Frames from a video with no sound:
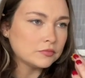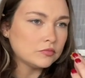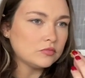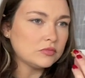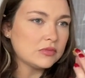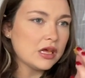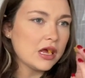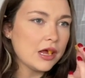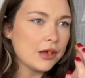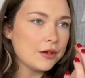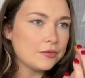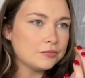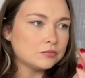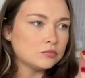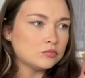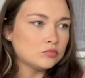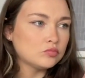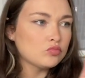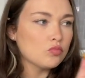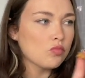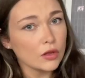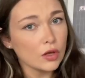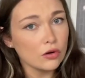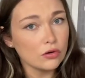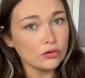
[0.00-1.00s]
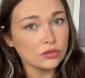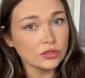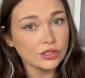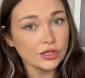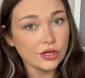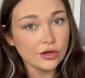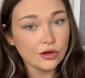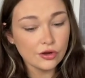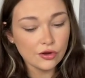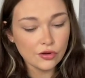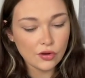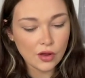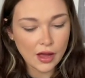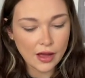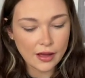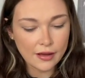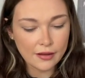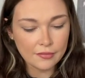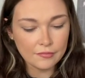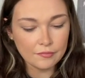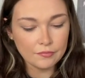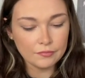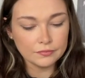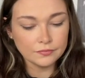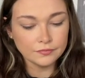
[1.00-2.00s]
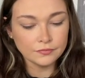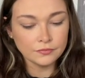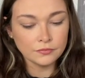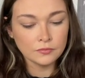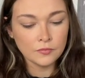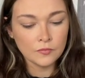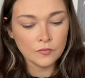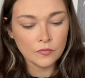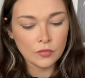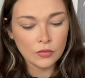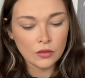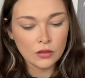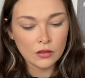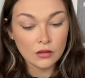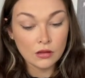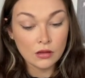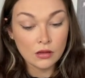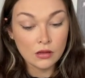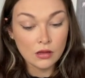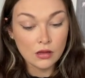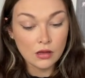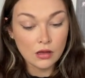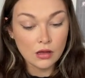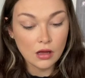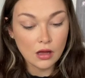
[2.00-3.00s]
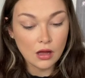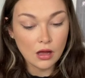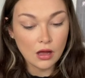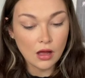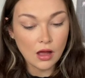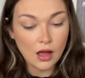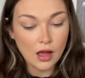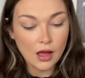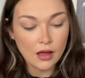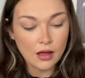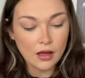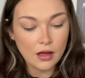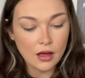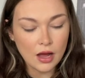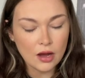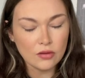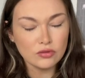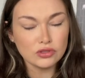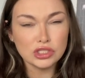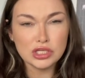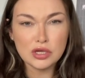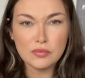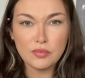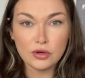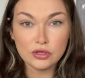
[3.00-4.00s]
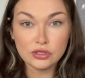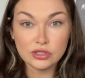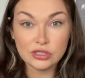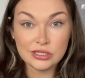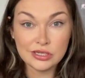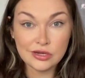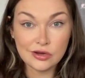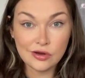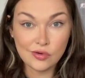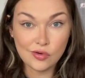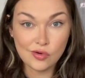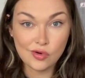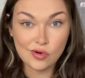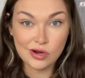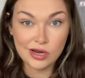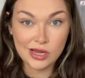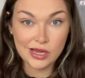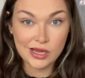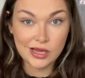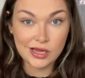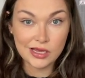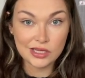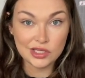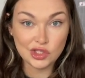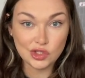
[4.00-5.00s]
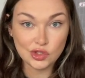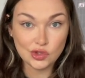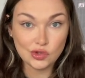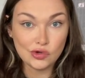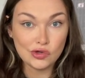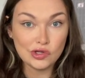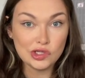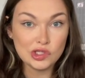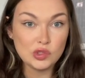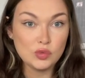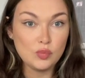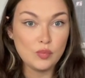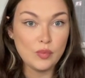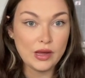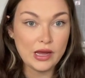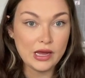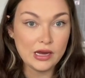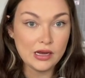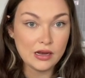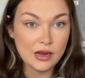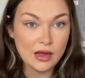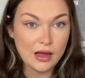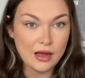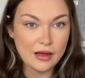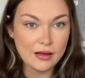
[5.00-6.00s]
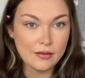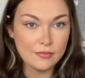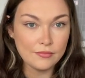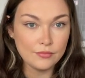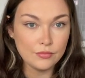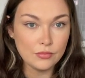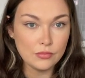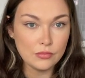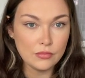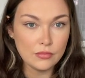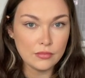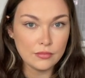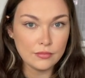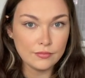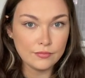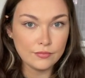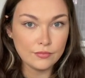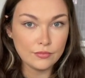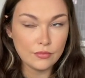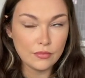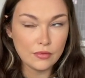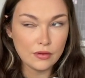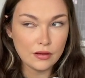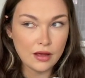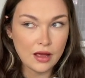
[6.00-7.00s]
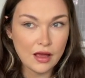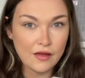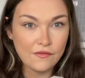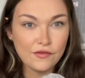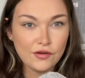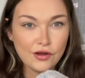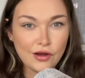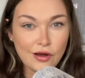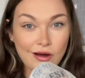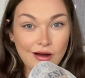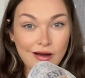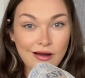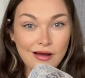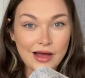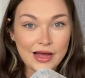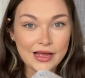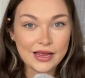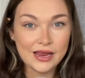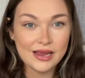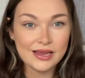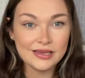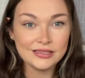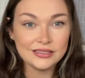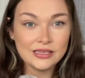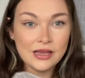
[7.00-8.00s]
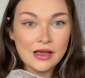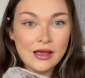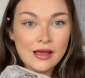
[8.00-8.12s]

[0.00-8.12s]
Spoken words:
And also, I was supposed to order sauce, but I forgot, I guess.